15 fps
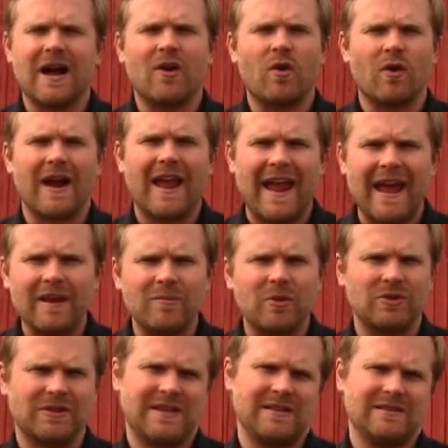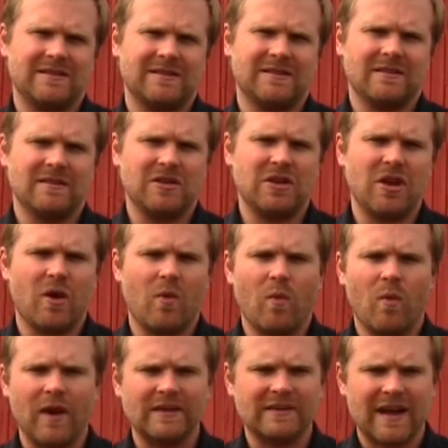or animal needs.
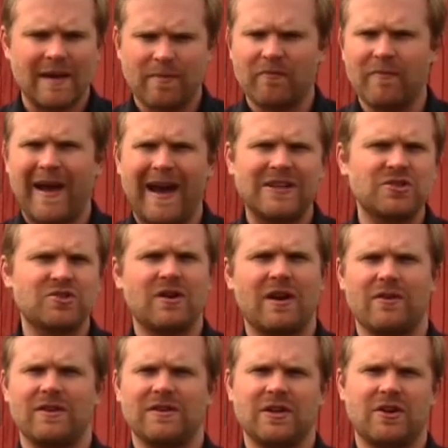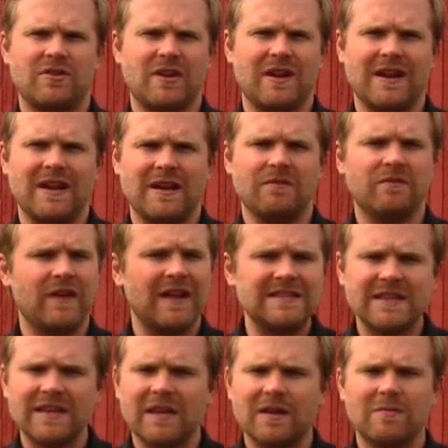What type of pasture areas are you going to need?
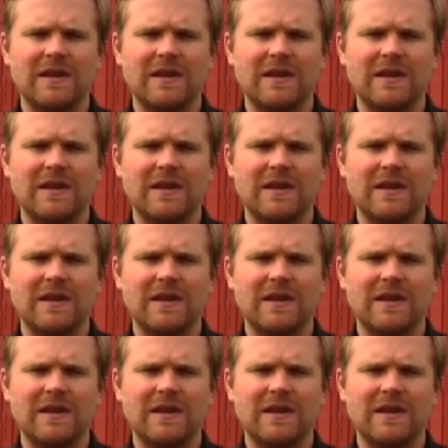Fencing can